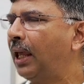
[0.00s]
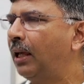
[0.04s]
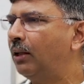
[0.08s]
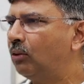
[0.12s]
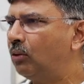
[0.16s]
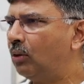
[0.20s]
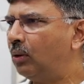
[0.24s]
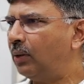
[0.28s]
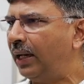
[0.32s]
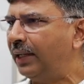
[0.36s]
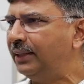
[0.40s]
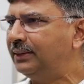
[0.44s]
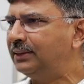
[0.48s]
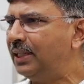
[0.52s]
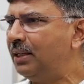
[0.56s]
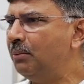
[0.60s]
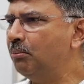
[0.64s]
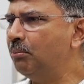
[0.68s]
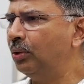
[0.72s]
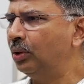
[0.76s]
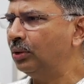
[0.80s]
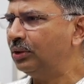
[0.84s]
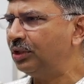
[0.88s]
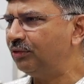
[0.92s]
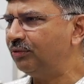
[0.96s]
So I see
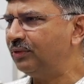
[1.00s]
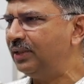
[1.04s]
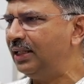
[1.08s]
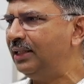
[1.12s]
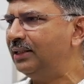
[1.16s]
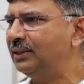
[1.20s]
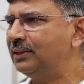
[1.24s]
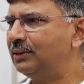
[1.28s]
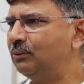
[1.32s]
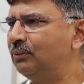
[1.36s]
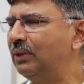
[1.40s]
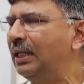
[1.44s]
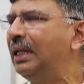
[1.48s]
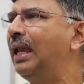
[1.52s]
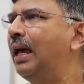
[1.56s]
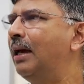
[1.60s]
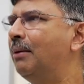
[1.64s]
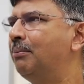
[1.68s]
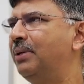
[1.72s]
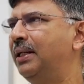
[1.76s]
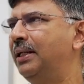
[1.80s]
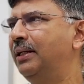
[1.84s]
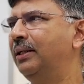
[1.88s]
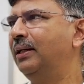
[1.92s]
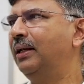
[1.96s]
both of these will
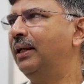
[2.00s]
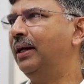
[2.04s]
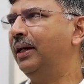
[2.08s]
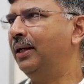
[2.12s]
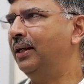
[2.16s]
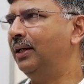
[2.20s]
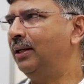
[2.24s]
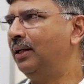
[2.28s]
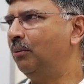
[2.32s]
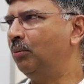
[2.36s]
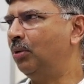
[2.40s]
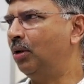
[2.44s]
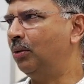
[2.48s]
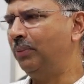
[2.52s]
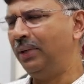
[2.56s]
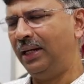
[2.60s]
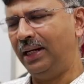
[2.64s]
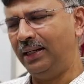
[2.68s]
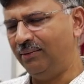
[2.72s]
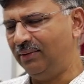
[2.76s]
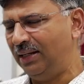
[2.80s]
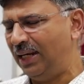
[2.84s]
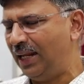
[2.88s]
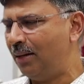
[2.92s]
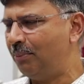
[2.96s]
happen in IIT Bombay
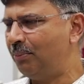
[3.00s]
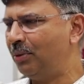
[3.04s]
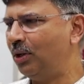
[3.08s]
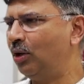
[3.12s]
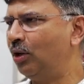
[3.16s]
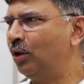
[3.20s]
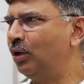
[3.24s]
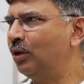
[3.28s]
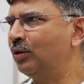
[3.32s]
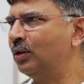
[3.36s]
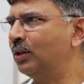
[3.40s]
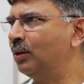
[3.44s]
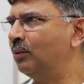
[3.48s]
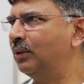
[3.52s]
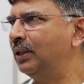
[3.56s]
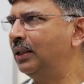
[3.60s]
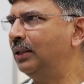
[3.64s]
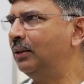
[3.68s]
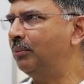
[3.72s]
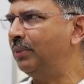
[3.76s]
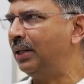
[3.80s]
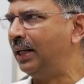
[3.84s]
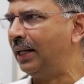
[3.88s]
and will happen all over the world.